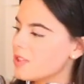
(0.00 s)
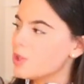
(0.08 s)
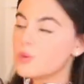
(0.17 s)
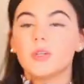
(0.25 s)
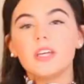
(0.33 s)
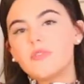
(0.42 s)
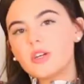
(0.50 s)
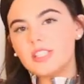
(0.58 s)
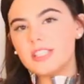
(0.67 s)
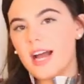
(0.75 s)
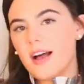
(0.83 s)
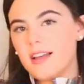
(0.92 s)
So it's really
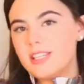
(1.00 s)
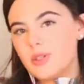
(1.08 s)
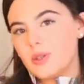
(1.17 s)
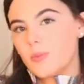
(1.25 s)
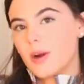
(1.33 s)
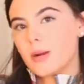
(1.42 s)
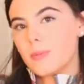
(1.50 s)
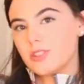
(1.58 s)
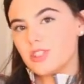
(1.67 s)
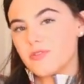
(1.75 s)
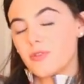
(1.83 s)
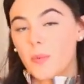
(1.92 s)
versatile, and you can wear it a
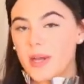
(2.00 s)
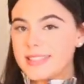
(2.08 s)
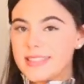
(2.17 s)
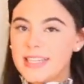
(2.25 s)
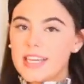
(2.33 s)
bunch of different ways.